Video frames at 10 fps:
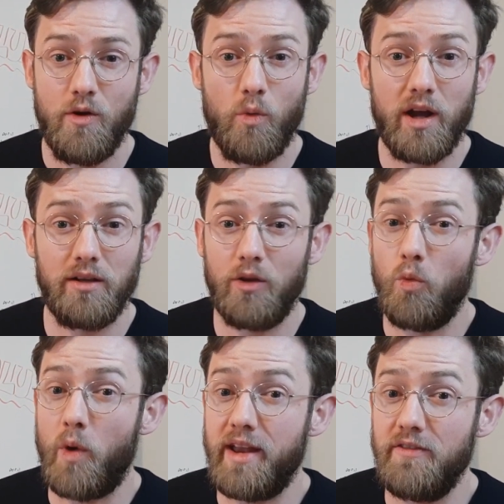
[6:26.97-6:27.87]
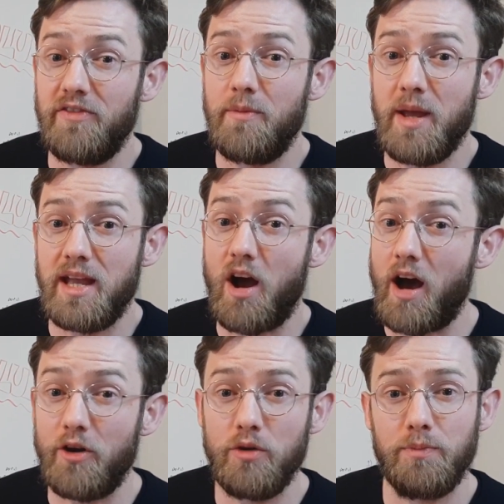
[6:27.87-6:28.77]
Well, when for me,
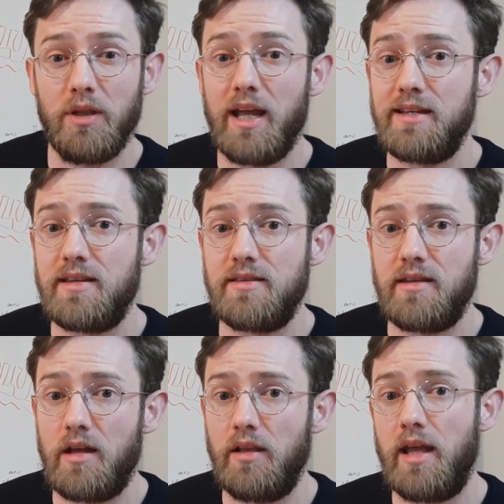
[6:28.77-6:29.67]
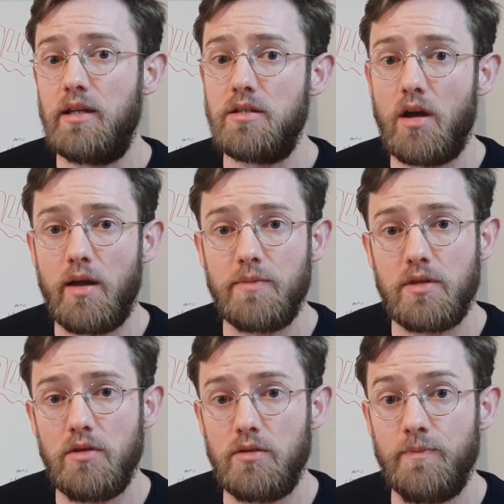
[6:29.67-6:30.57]
I don't plan to sell anytime
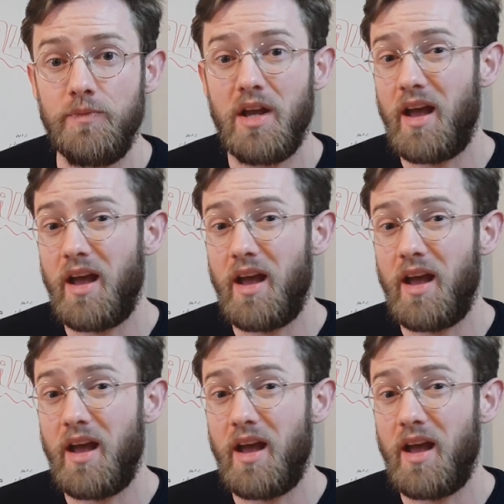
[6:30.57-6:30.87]
soon.